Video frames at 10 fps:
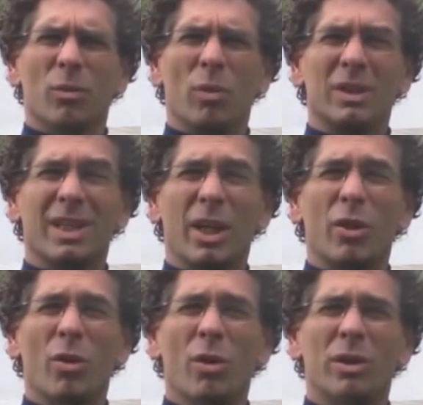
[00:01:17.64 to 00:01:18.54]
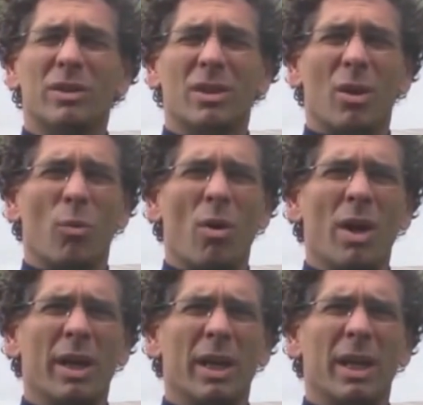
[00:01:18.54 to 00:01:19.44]
once I could start
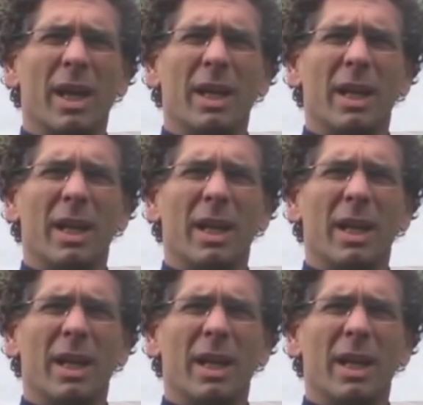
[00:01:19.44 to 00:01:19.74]
walking again,